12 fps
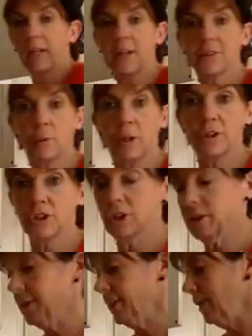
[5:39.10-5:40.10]
ask
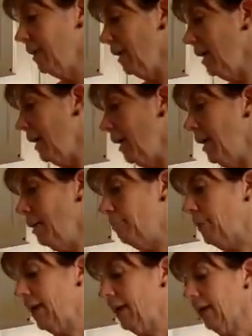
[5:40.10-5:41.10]
questions.
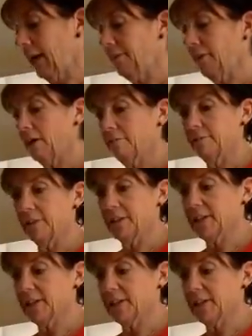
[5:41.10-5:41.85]
But I thought for the